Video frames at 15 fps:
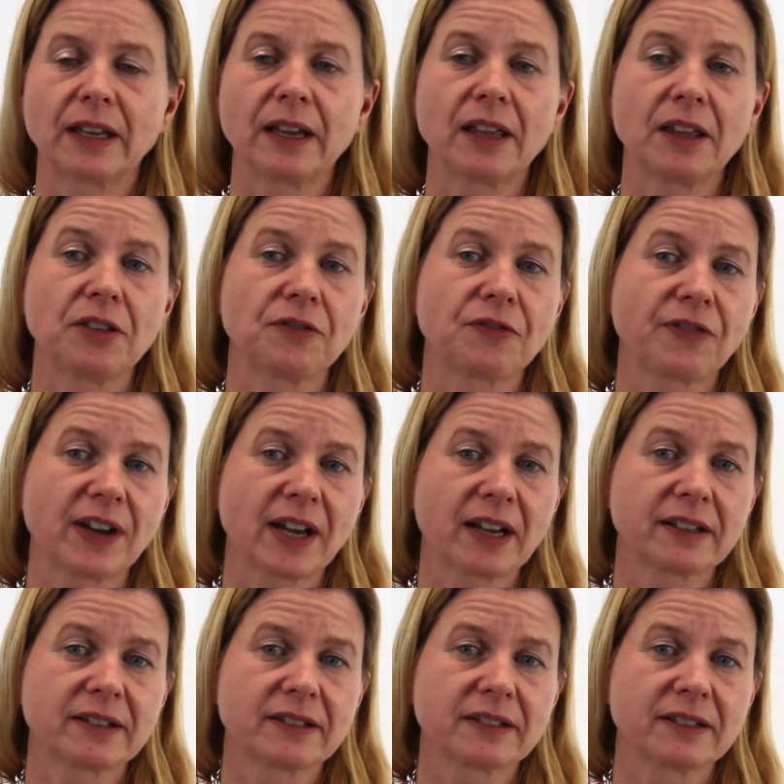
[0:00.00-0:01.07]
In
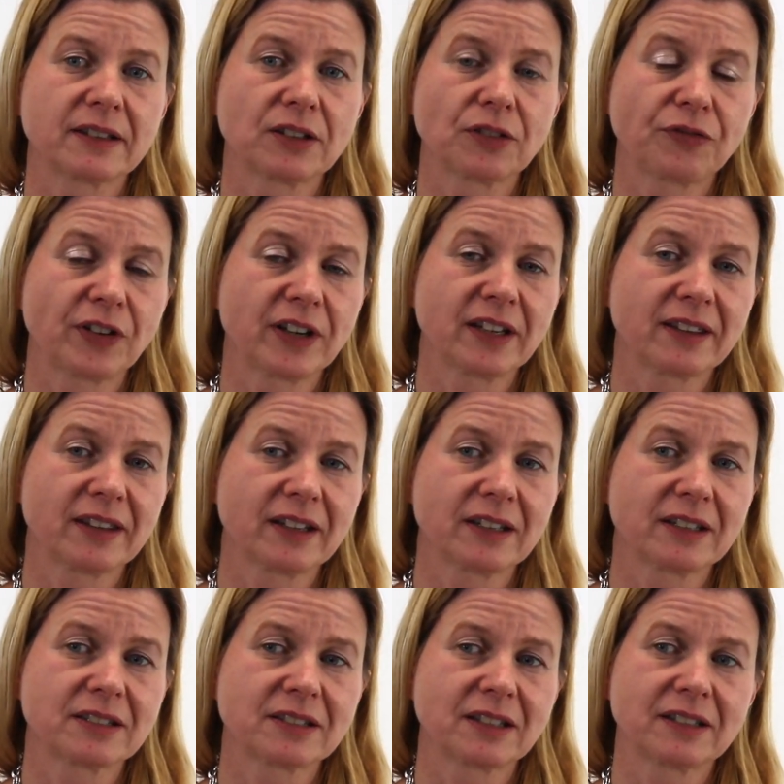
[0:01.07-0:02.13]
fact, the funny thing
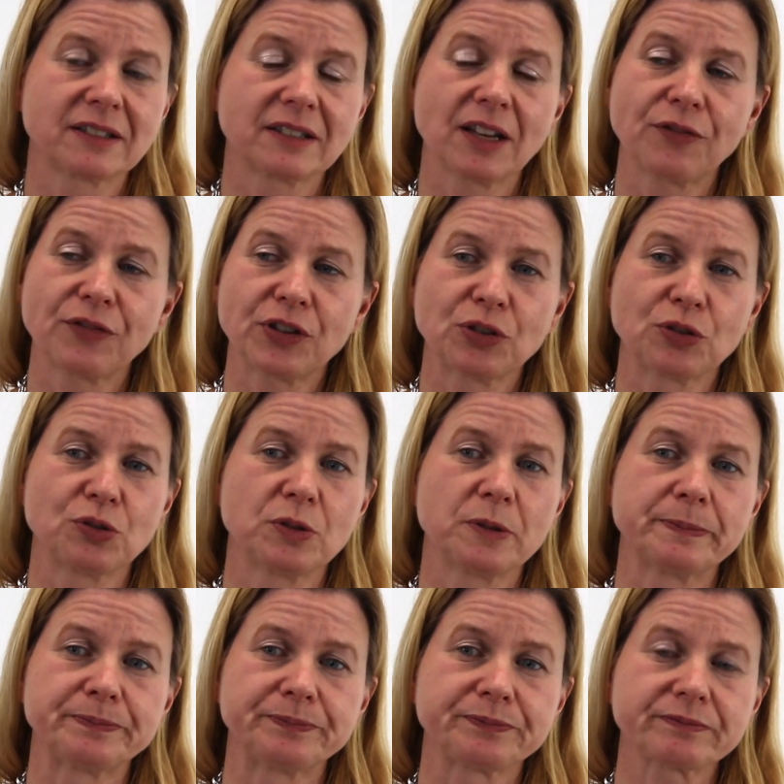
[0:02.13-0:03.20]
is that if you
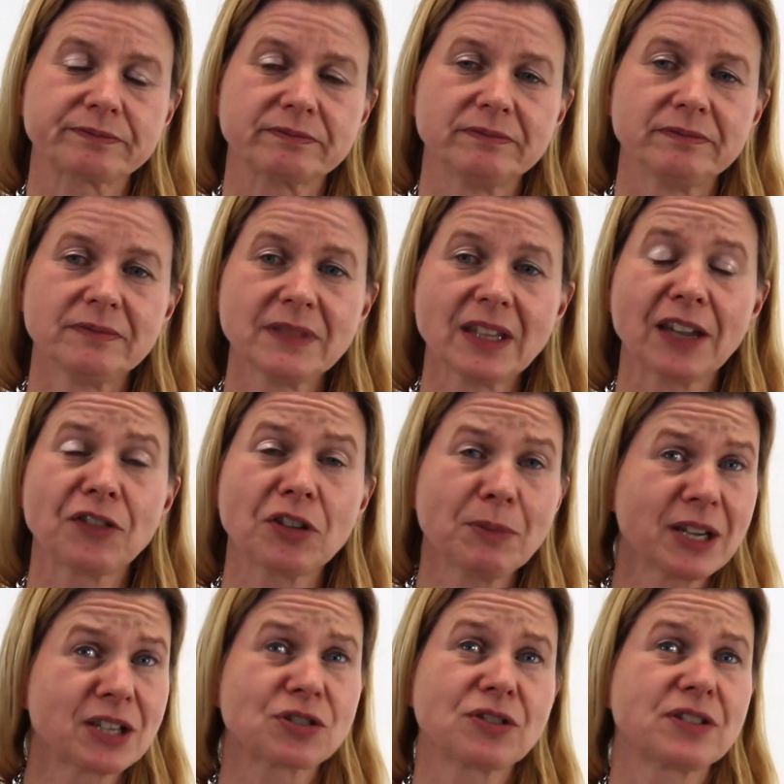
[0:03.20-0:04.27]

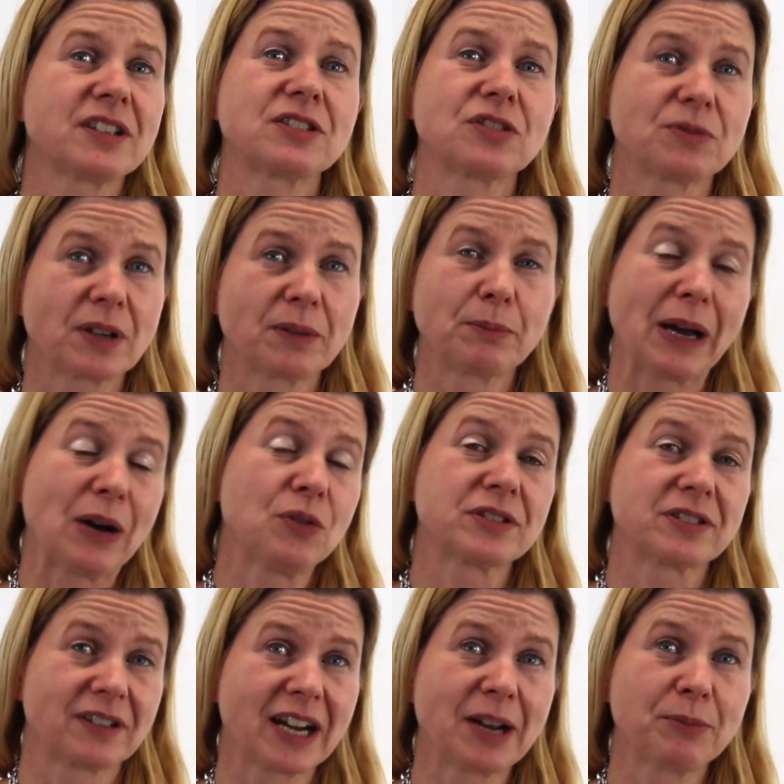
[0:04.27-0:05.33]
make sure that your bowels
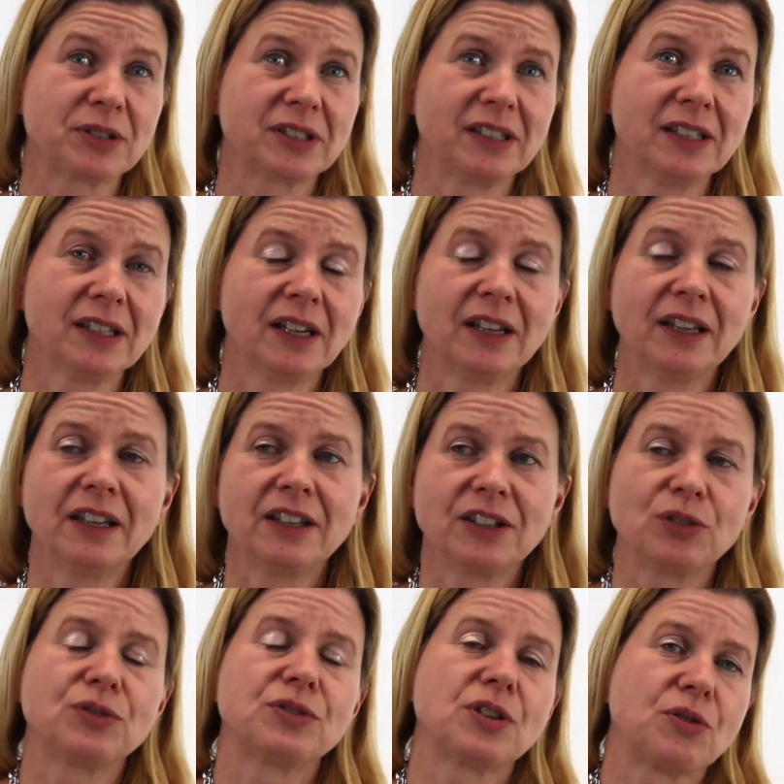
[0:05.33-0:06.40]
are empty,
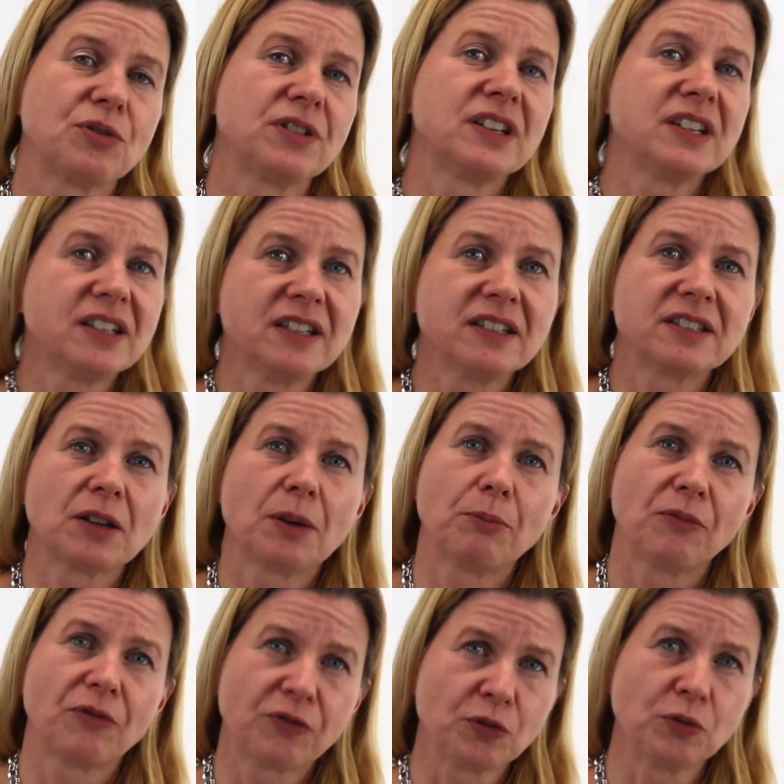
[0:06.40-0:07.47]
you don't need a
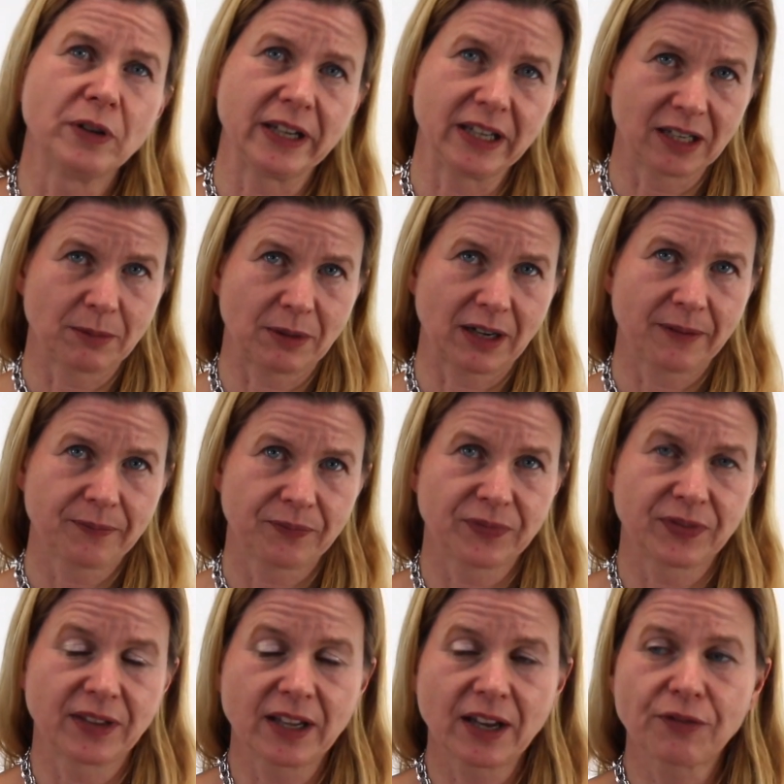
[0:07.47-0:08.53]
full enema.
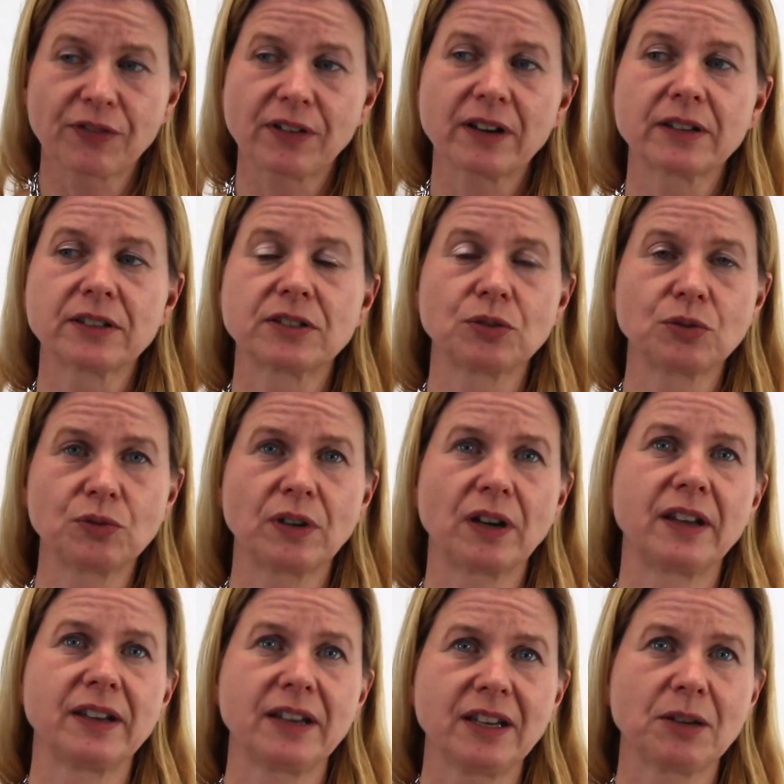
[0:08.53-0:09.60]
Never do
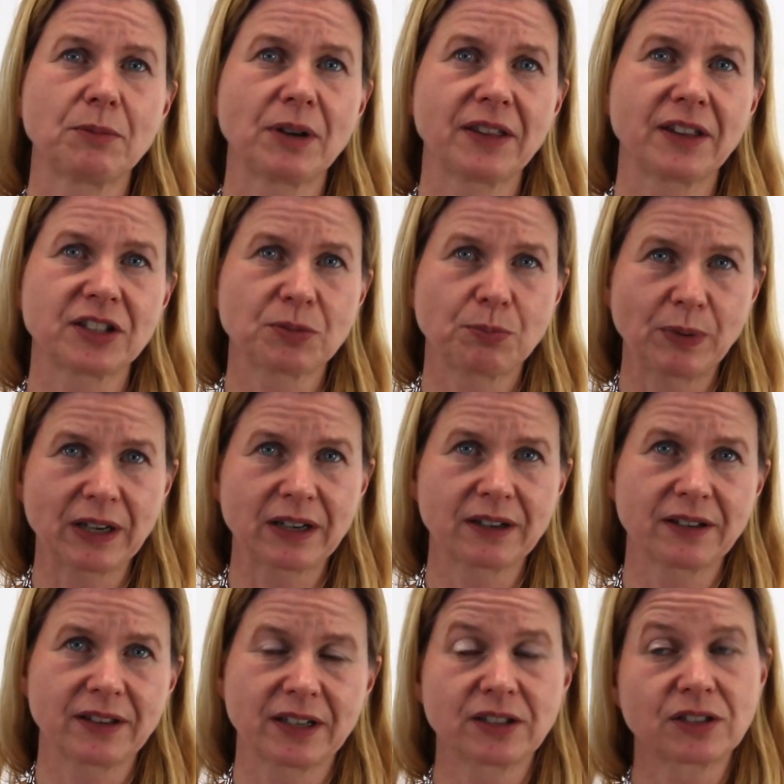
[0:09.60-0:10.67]
an enema that's bigger
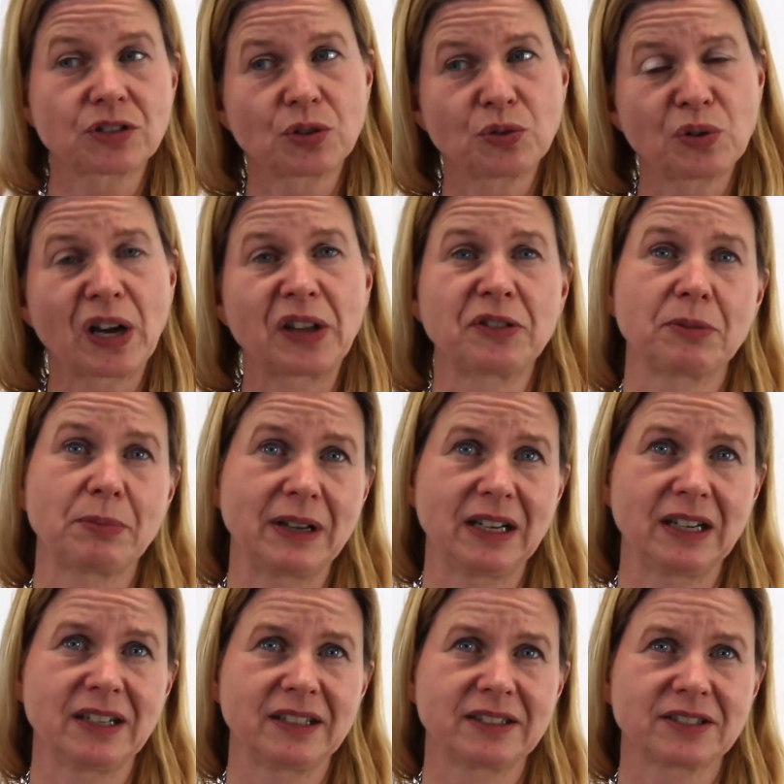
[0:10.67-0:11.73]
than 200
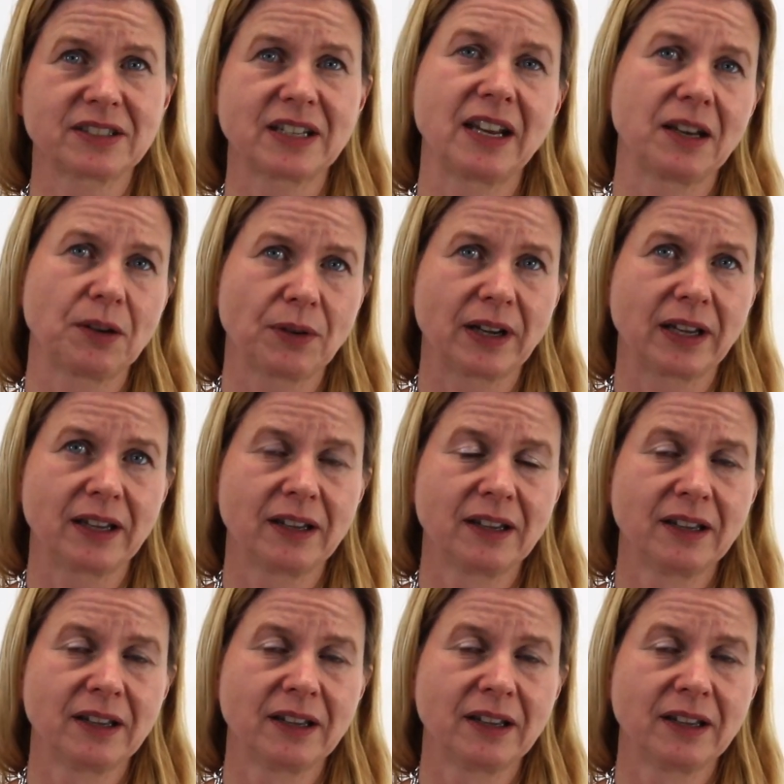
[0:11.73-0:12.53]
milliliters anyway.